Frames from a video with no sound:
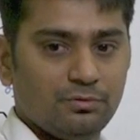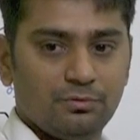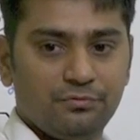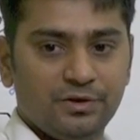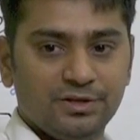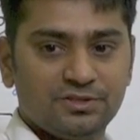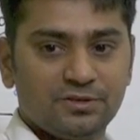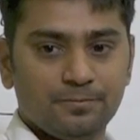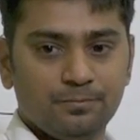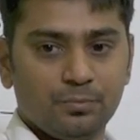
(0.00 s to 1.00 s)
finished.
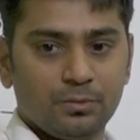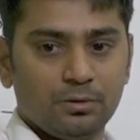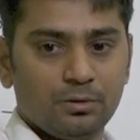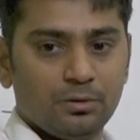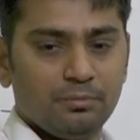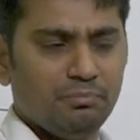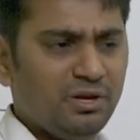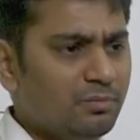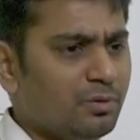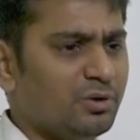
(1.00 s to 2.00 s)

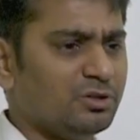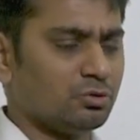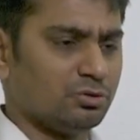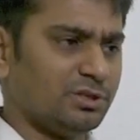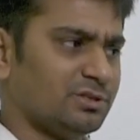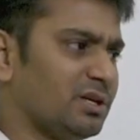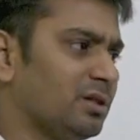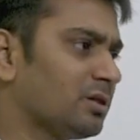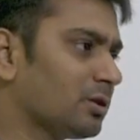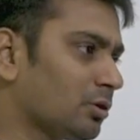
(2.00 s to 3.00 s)
Minimum resources,
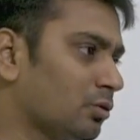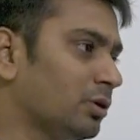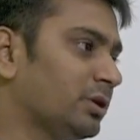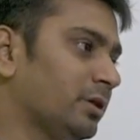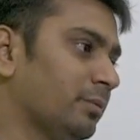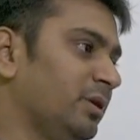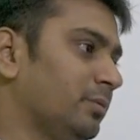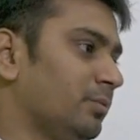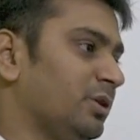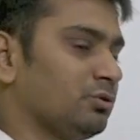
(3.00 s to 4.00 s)
enta takku aithe anta
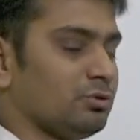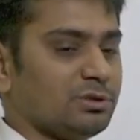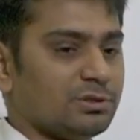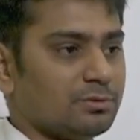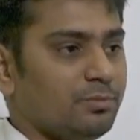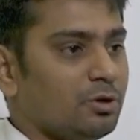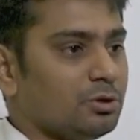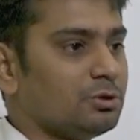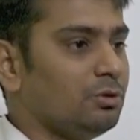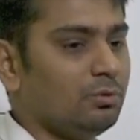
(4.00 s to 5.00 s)
minimum resources,
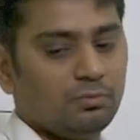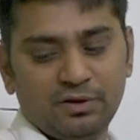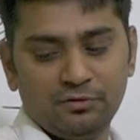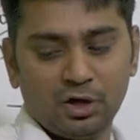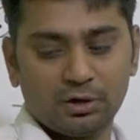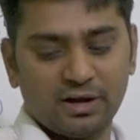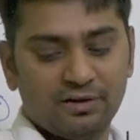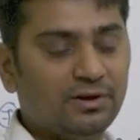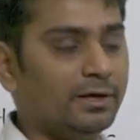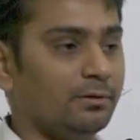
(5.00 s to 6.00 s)
because when we are
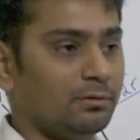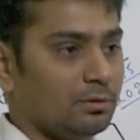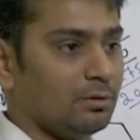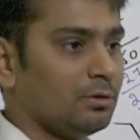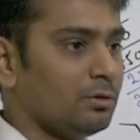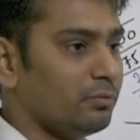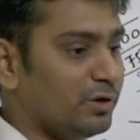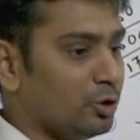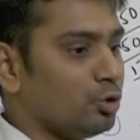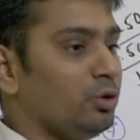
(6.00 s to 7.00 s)
traveling, when
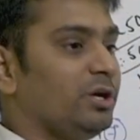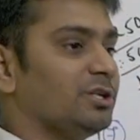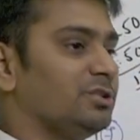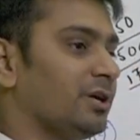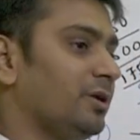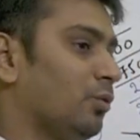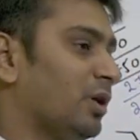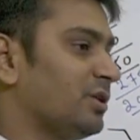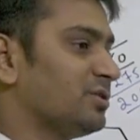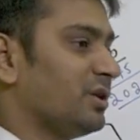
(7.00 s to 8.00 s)
you are doing a journey,
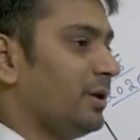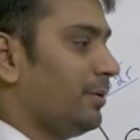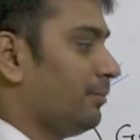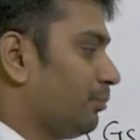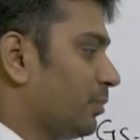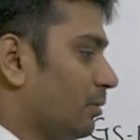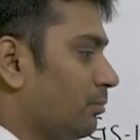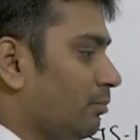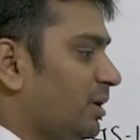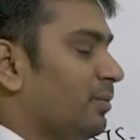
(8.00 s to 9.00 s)
what they say,
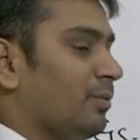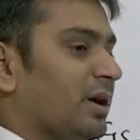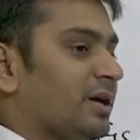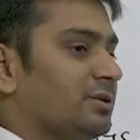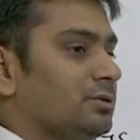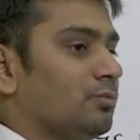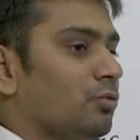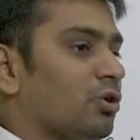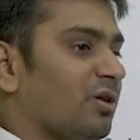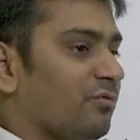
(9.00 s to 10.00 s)
minimum luggage
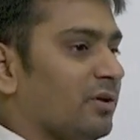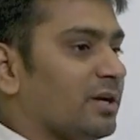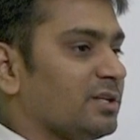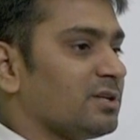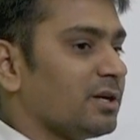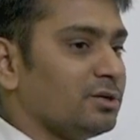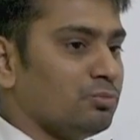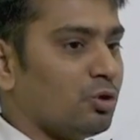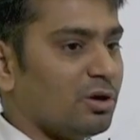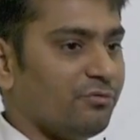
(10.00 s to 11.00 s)
more comfort, less luggage
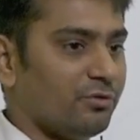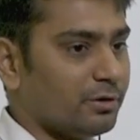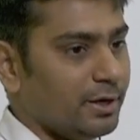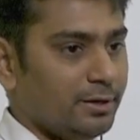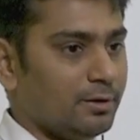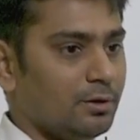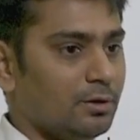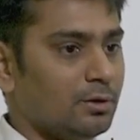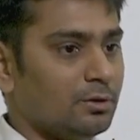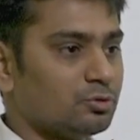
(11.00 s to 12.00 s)
more comfort, right?
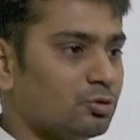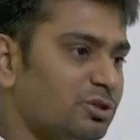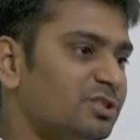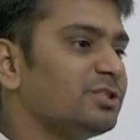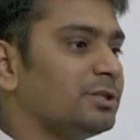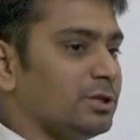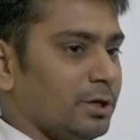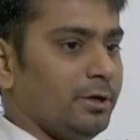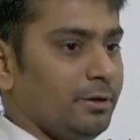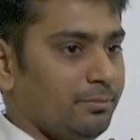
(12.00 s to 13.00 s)
So this is a journey